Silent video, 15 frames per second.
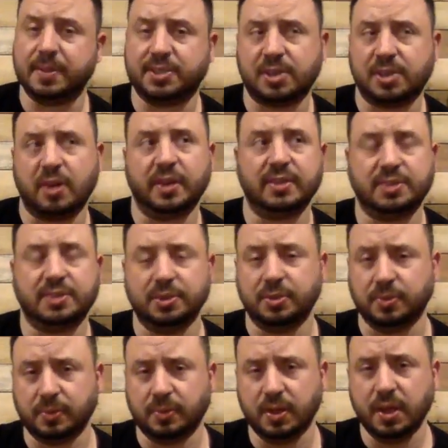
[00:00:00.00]
it's starting
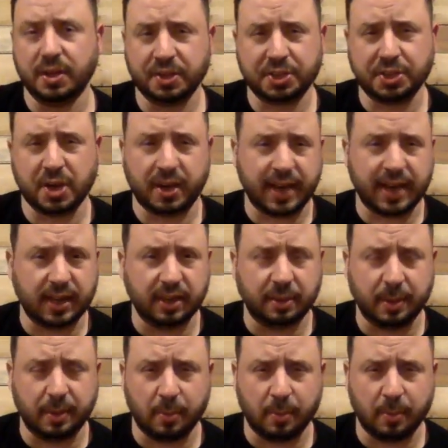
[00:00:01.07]
to you're starting to get a little bit